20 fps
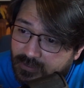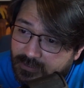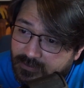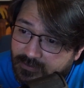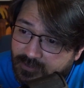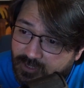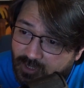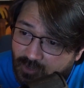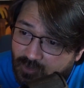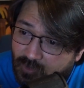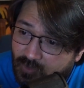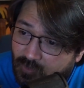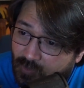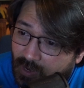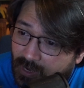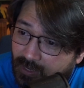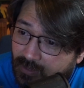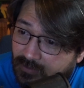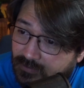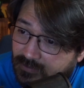and circle
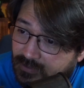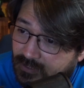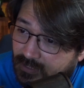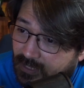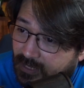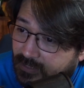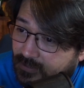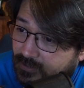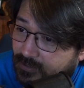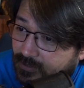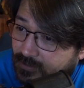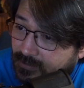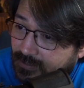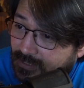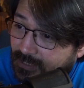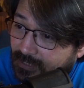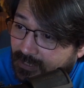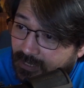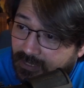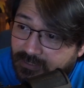round till I could
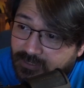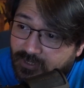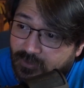get as